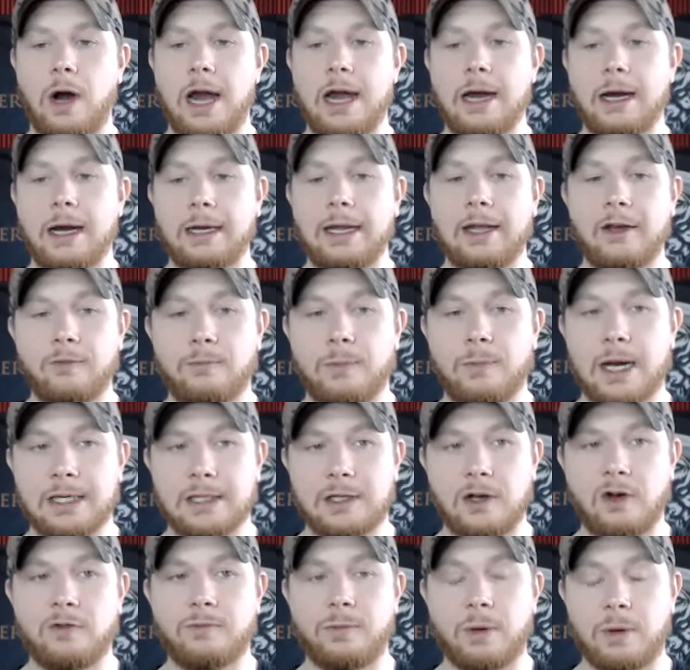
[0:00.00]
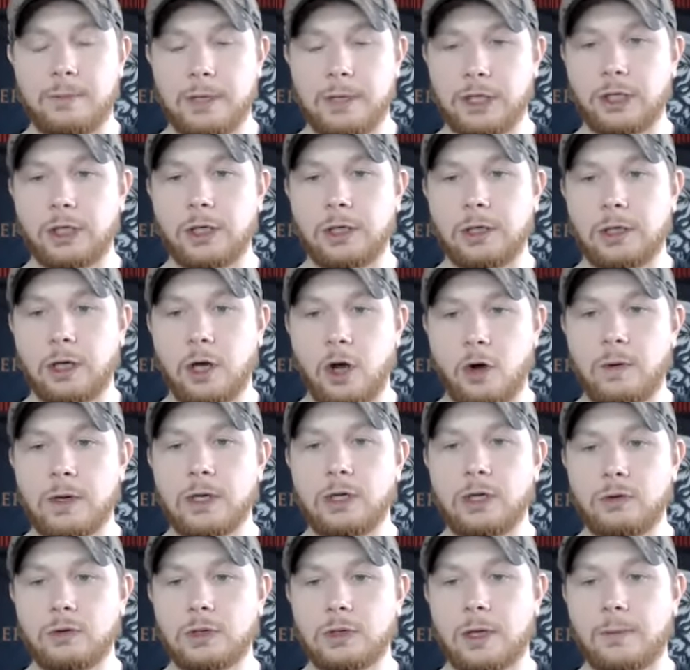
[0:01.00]
I give myself permission to go
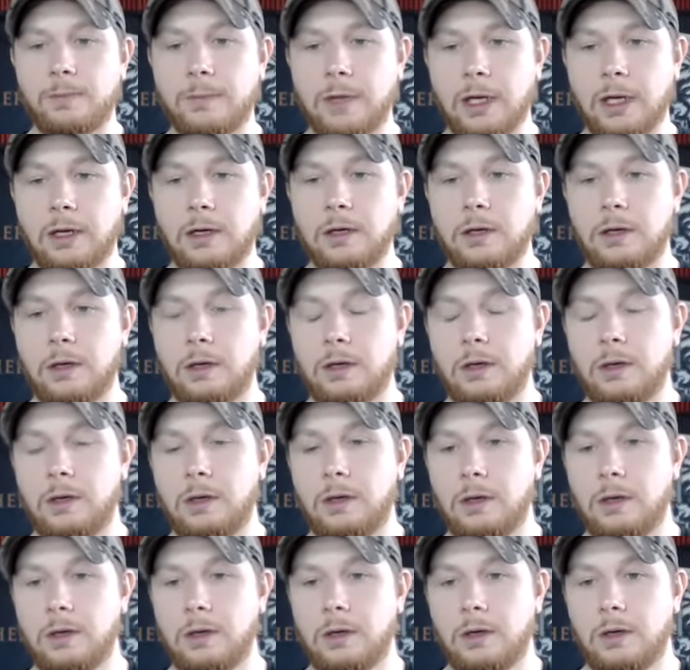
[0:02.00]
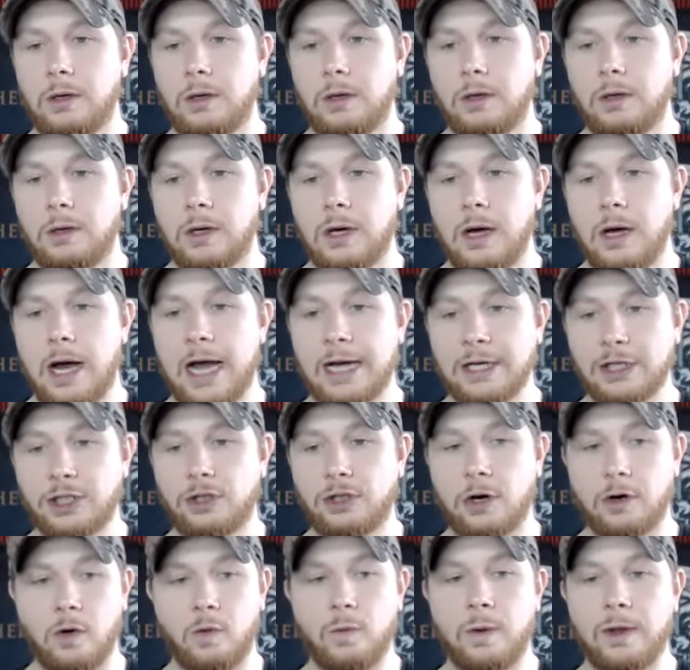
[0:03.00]
and do something. I
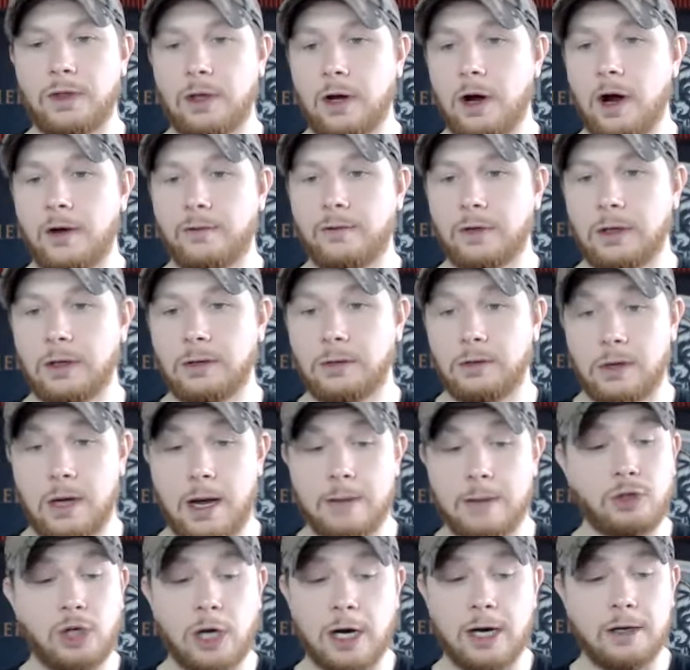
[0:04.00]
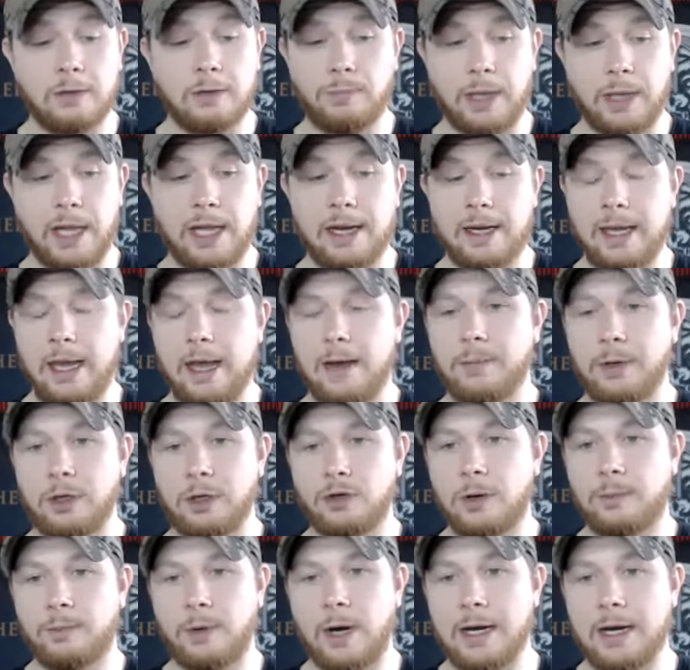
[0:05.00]
struggle with it often. I'm trying to plan a camping
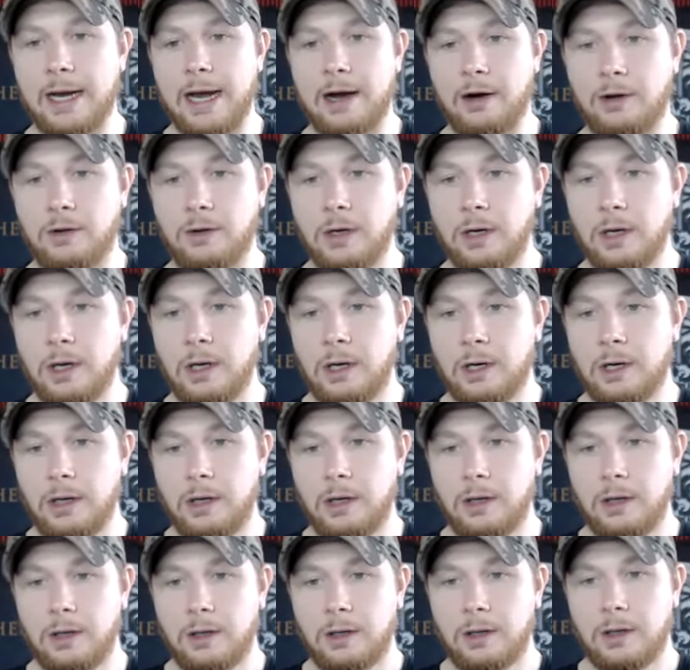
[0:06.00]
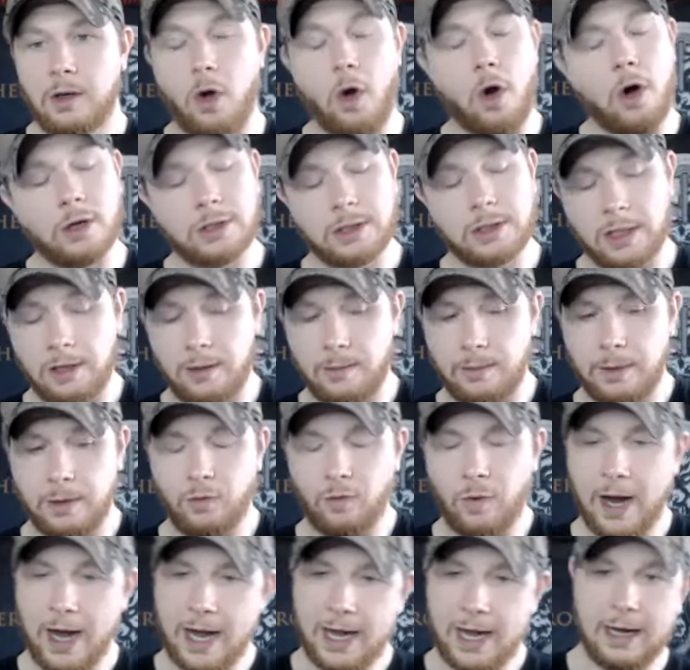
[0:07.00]
trip right now. Oh, it's going to be
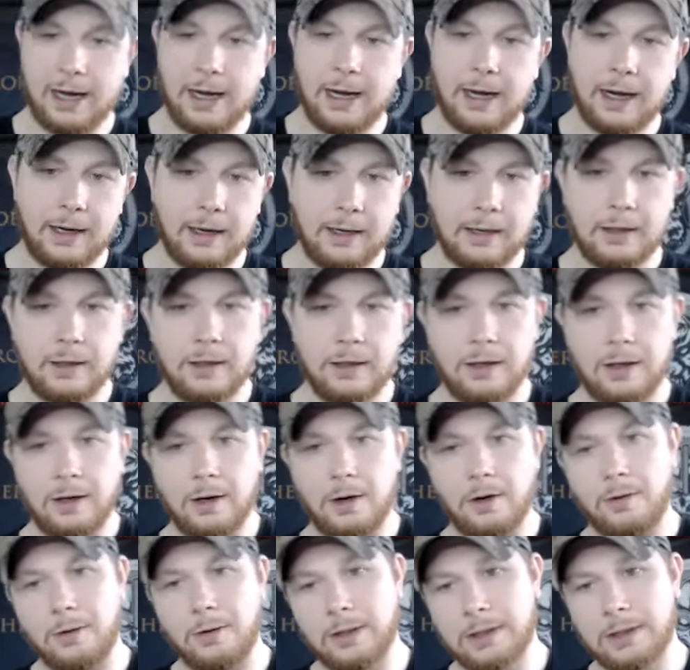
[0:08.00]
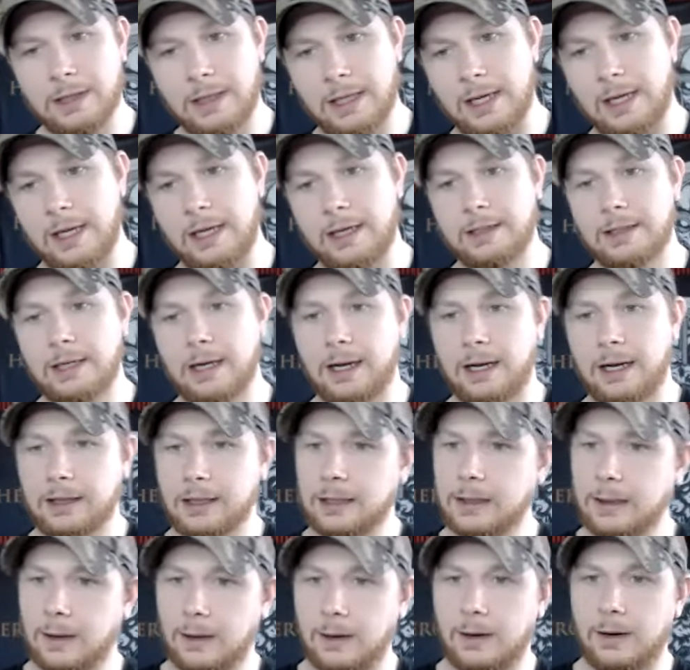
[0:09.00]
raining and, you know, it's this and I got the
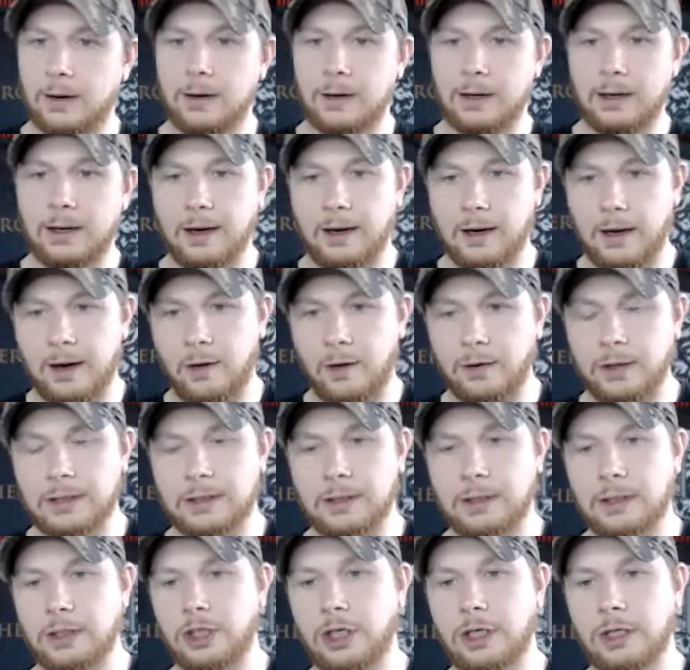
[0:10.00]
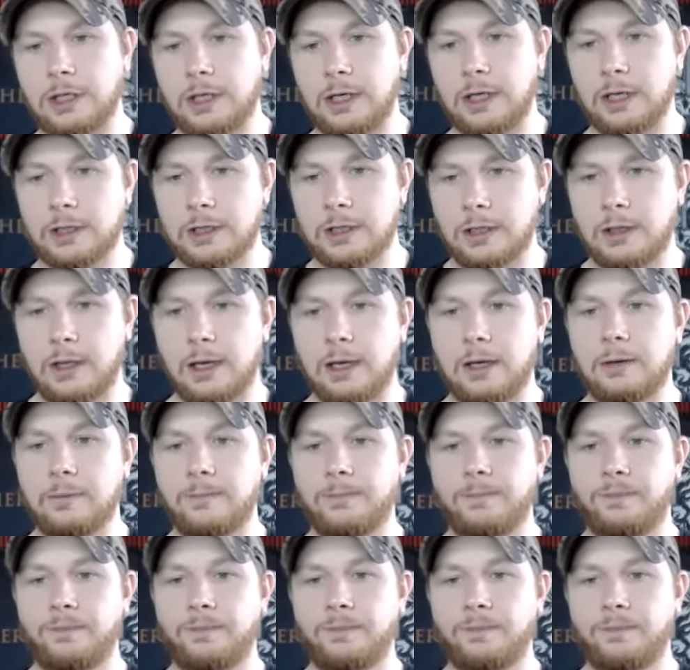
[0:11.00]
dog and I got all these logistics and like,